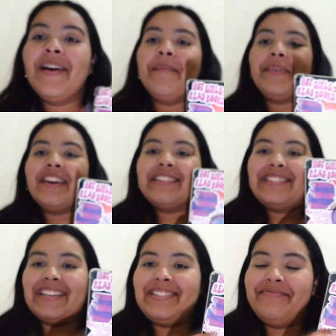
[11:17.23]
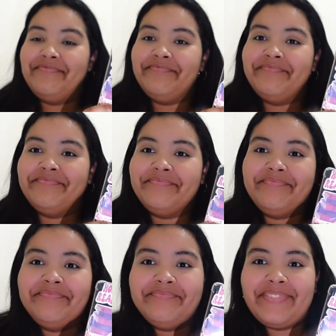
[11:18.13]
because that's
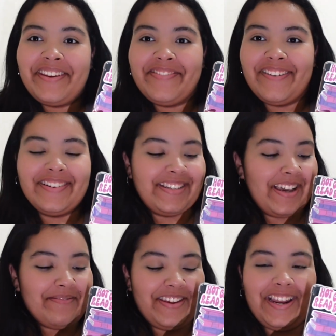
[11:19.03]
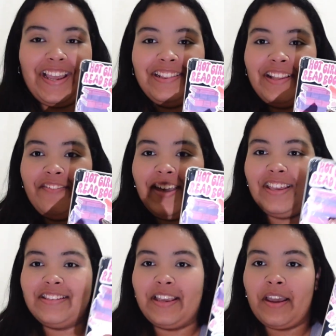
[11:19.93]
my favorite type and I love it.
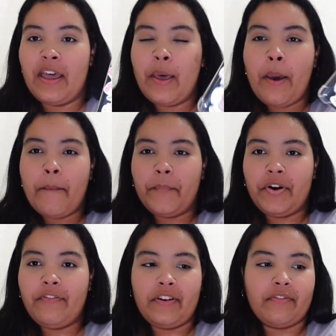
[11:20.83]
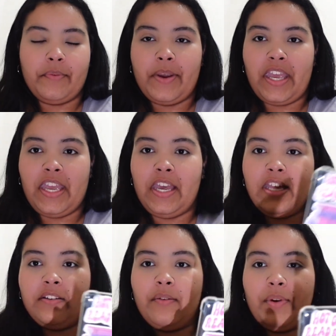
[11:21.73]
It's like perfect for my
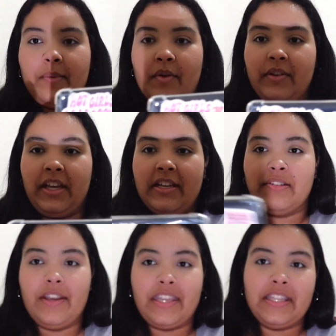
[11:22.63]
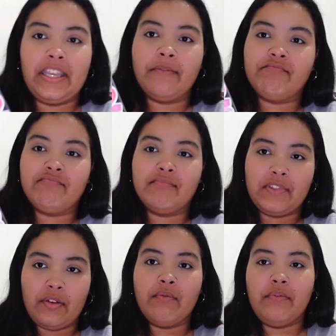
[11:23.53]
hand and when I'm holding it, so I can like
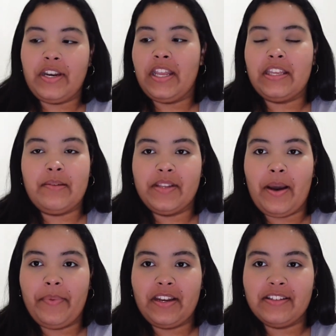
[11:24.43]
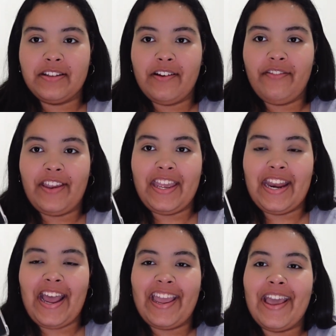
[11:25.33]
read it and keep tapping and stuff, and
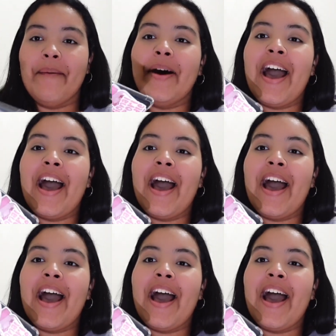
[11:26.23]
I am